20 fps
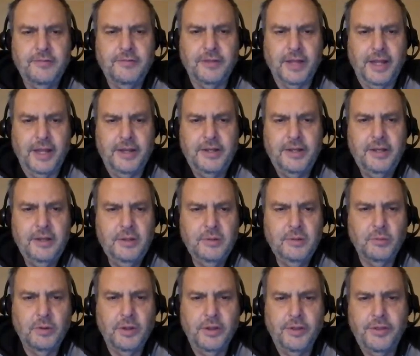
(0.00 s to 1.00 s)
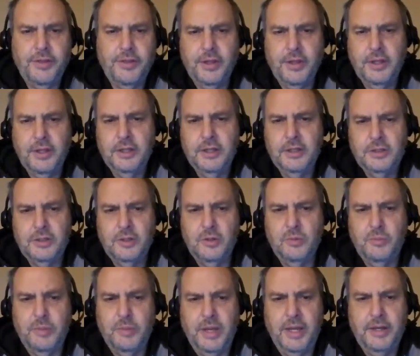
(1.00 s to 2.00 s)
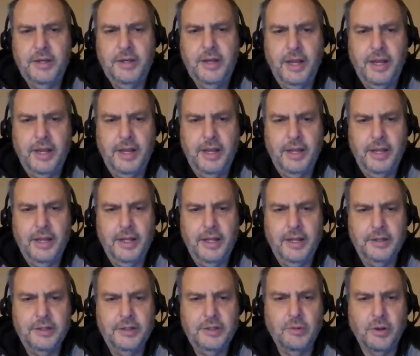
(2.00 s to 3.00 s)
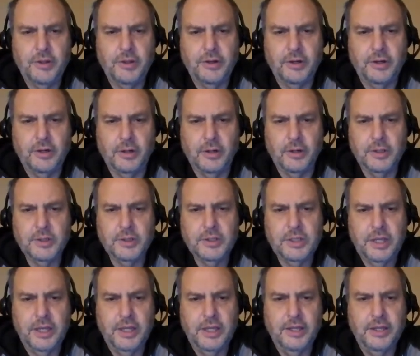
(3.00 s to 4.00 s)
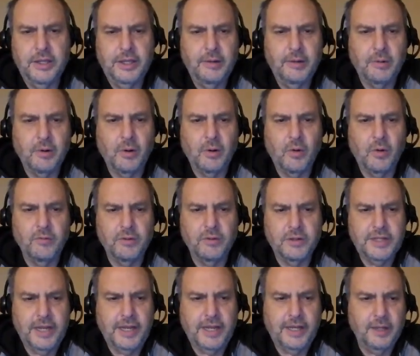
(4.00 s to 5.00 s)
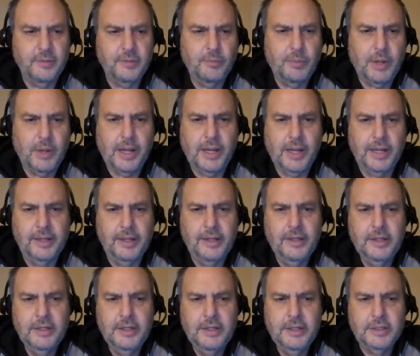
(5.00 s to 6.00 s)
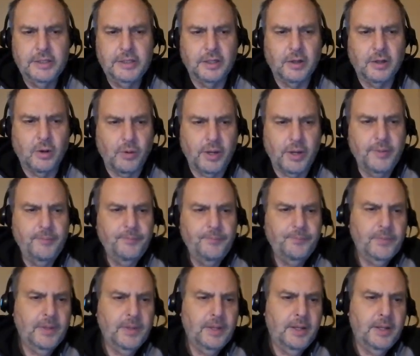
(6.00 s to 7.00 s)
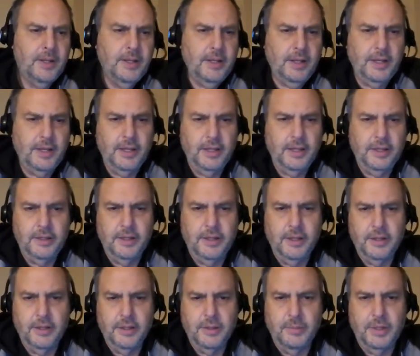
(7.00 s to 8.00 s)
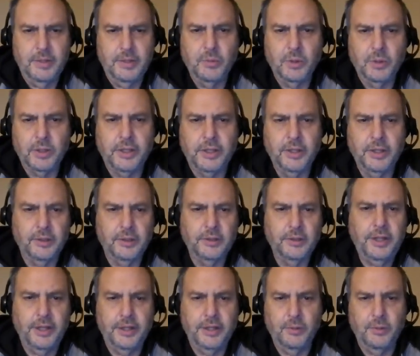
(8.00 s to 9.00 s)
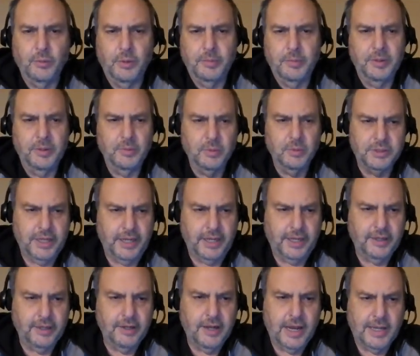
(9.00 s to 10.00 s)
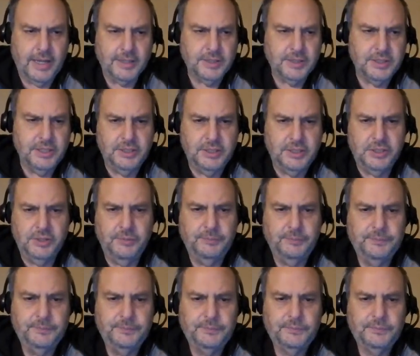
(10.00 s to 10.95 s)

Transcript: fled with 2 men and 2 other girls, and they were overtaken by Dakota, and the men were killed and the women were taken hostage.